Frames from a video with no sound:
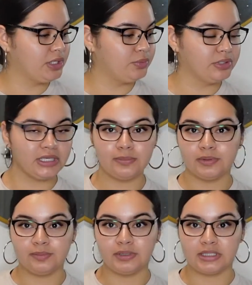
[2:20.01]
We'll keep
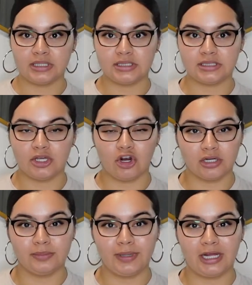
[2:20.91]
it because they are
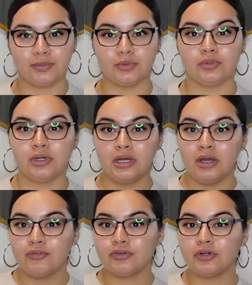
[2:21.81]
compatible
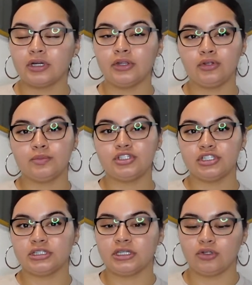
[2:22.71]
for a new
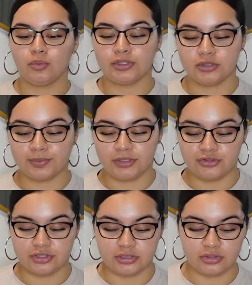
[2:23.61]
machine that I do want to purchase.